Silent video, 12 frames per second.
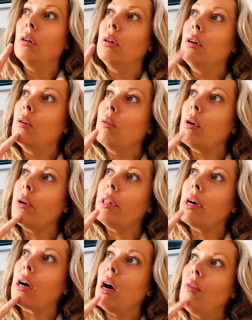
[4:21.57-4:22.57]
Where would
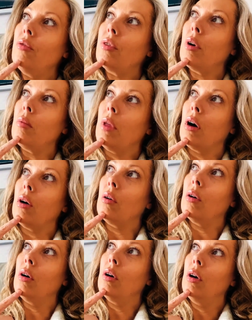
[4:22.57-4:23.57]
that come from, though?
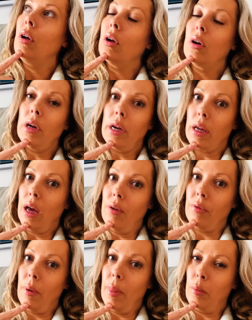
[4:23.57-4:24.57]
Could it come
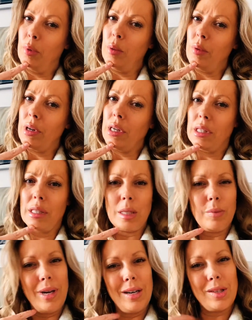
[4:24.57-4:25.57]
from the blueberries and the
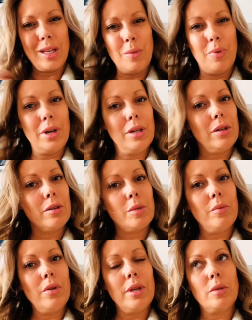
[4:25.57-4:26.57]
spinach that you put into your
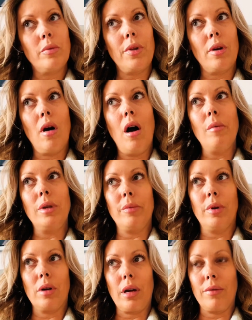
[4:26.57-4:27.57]
smoothies with your almond
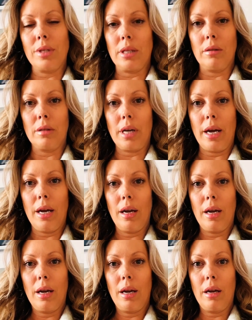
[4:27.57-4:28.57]
milk every single day?
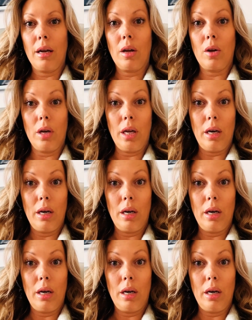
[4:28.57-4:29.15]
Could it?